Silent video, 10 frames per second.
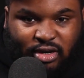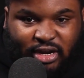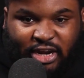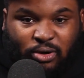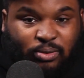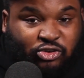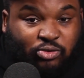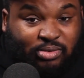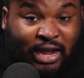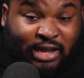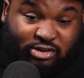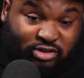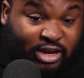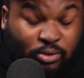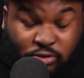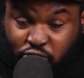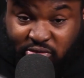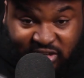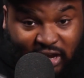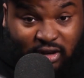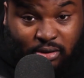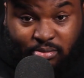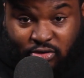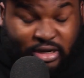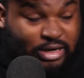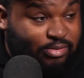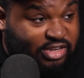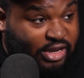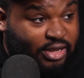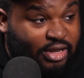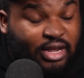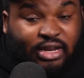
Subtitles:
They know what you tell them. You get what I'm saying?